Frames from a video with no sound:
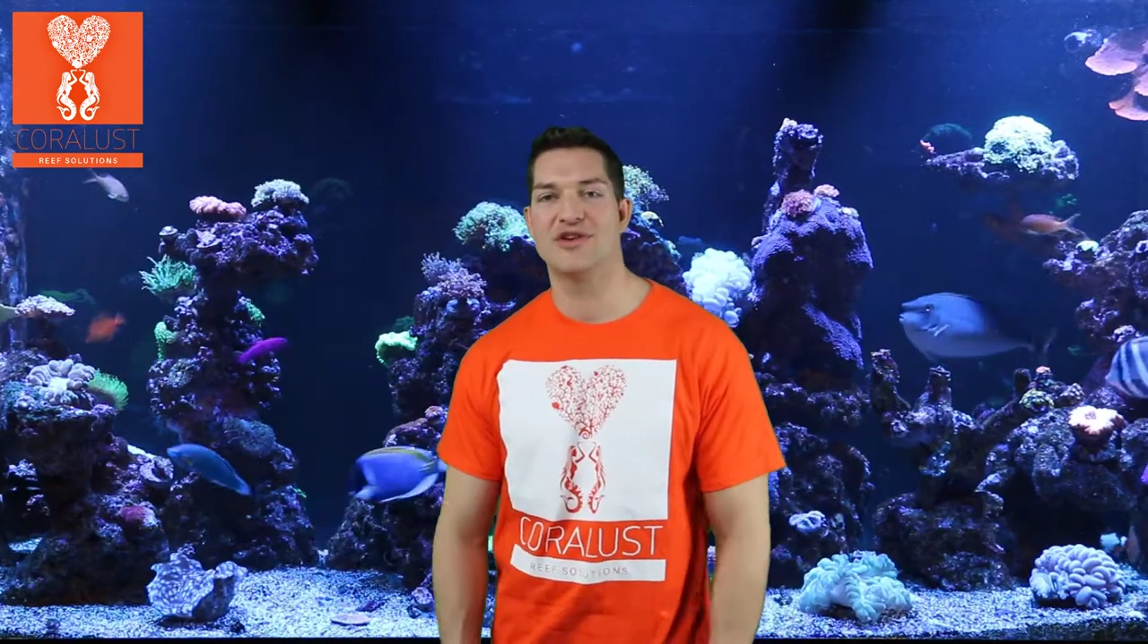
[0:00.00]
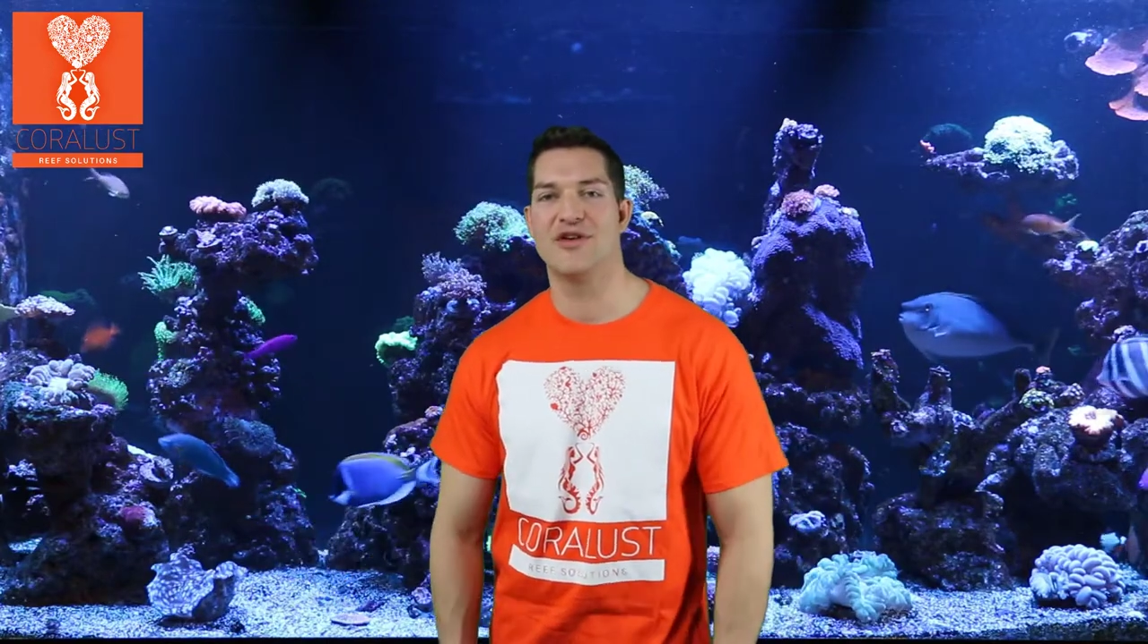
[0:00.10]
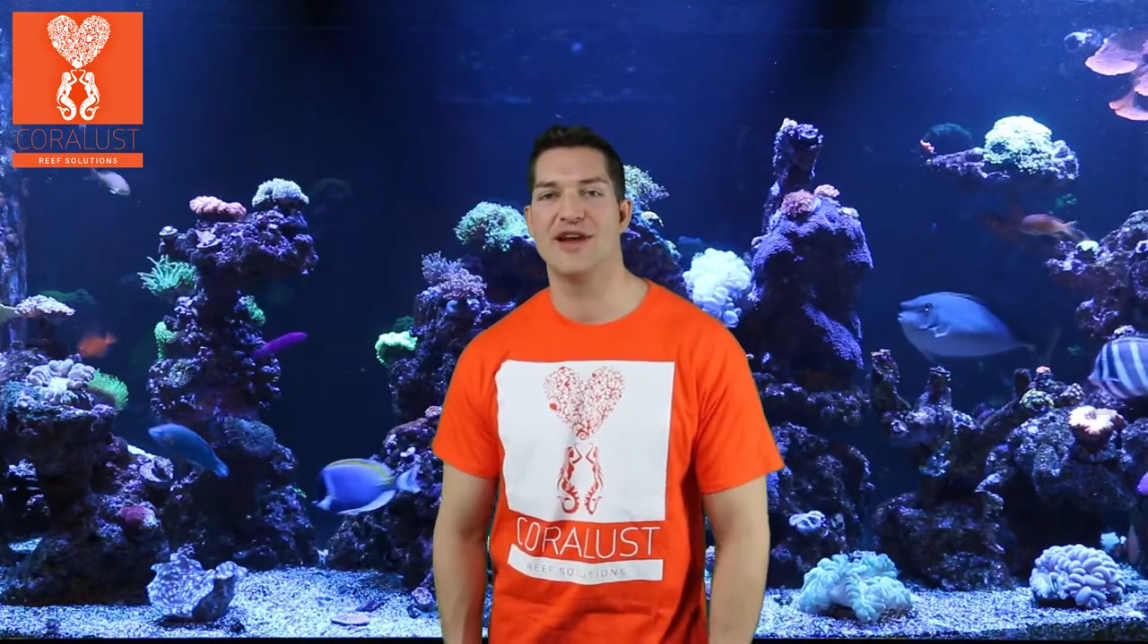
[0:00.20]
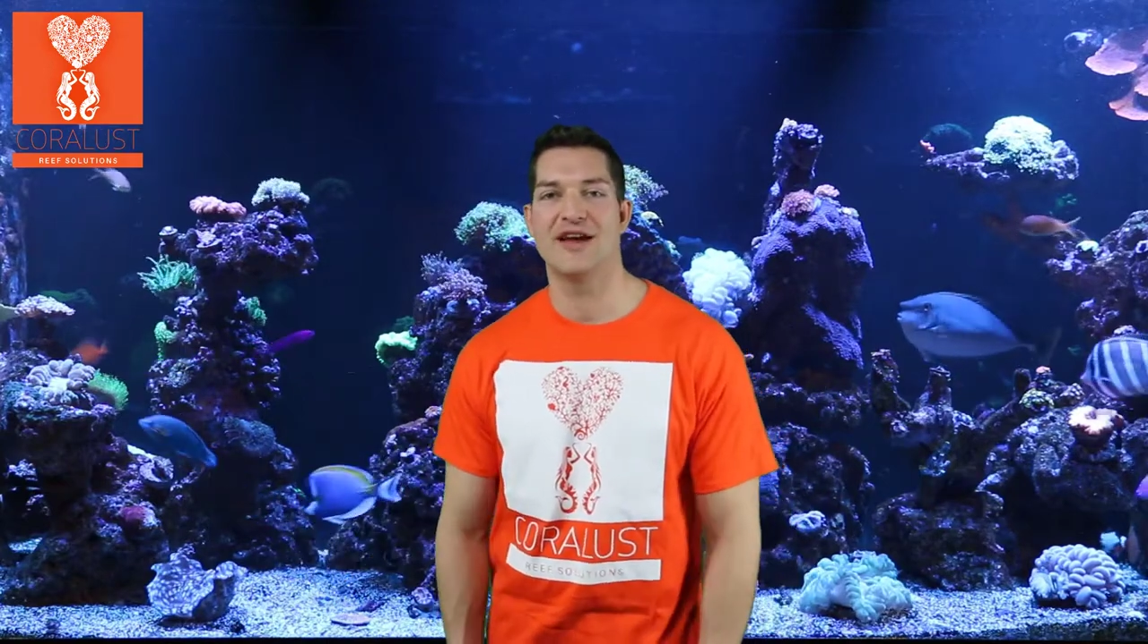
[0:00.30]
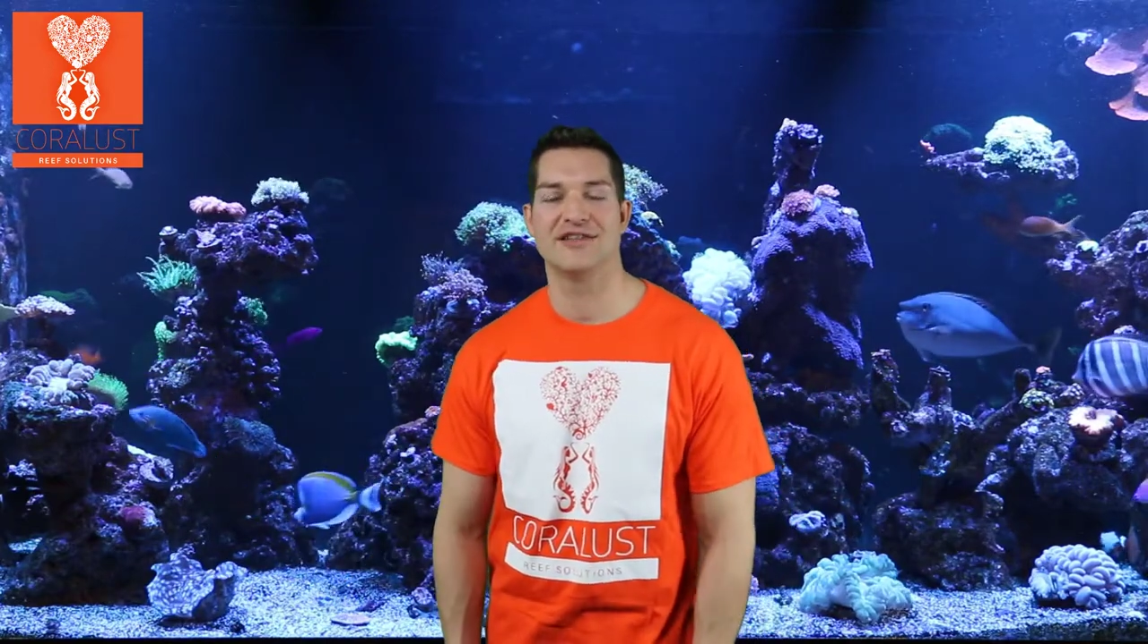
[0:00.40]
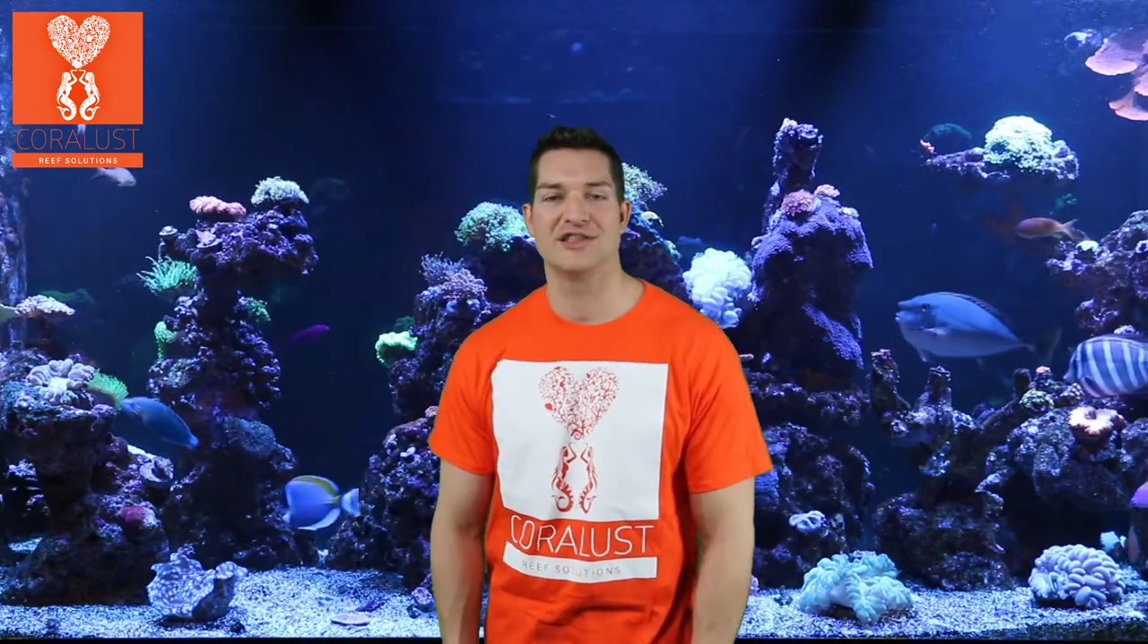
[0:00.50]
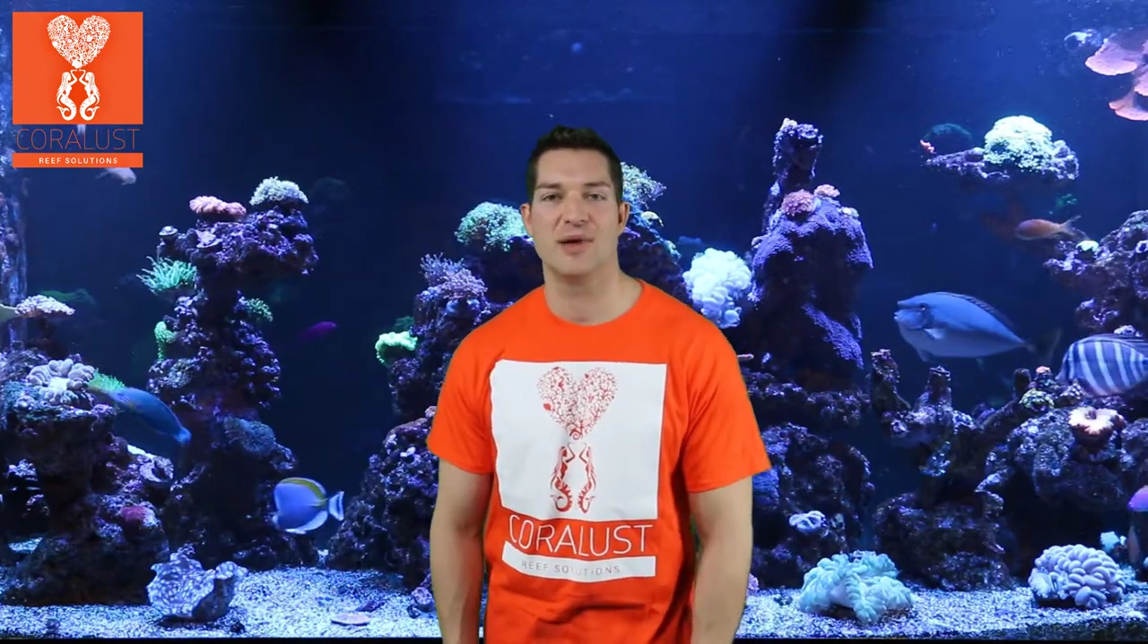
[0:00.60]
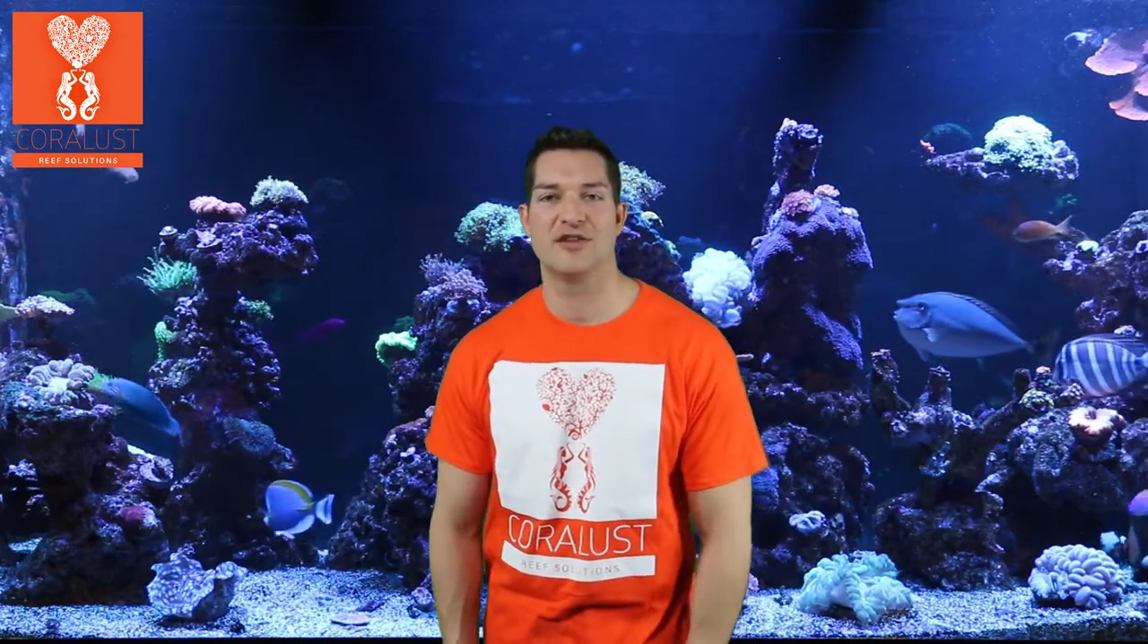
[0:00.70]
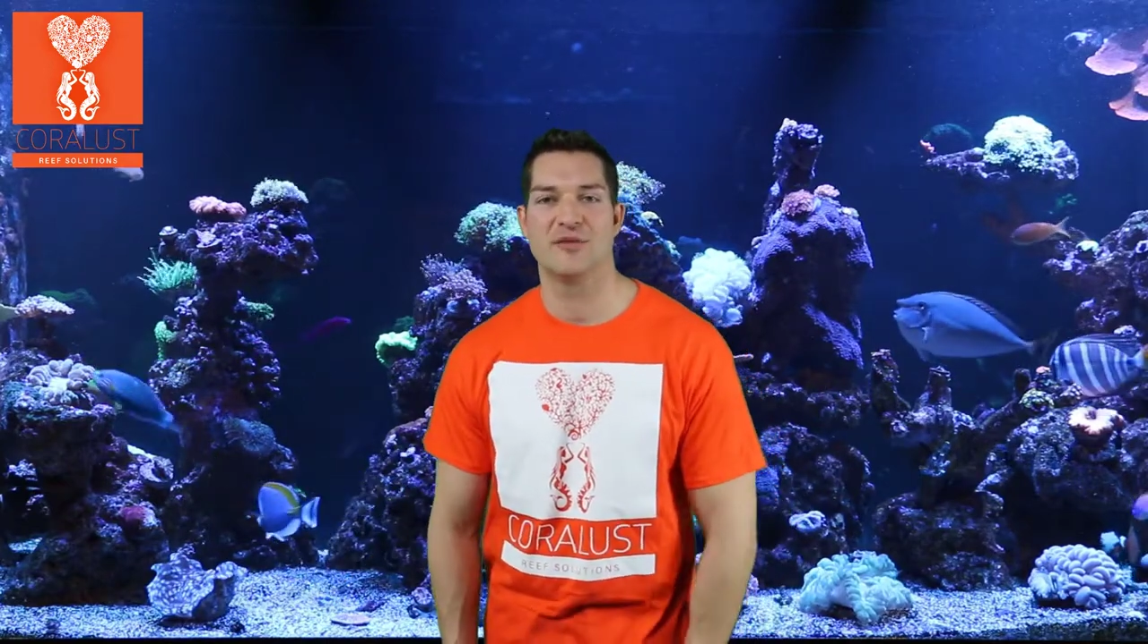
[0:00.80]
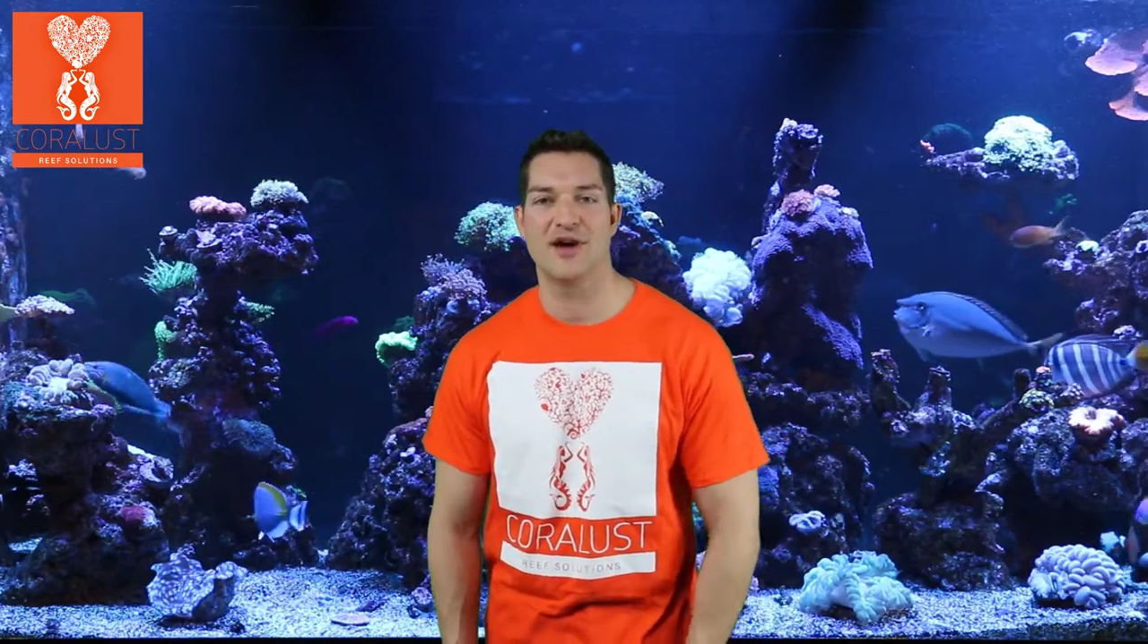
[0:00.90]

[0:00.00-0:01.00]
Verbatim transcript: going out and they're spending their